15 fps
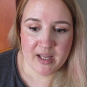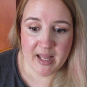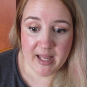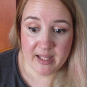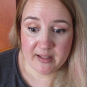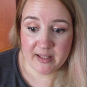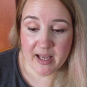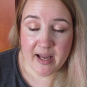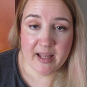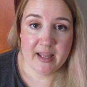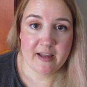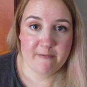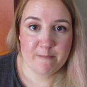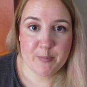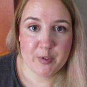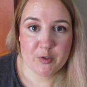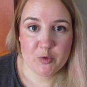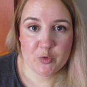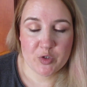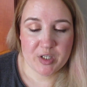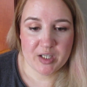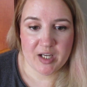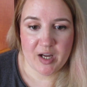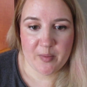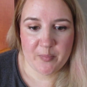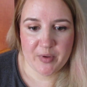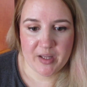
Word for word: And I have been looking up,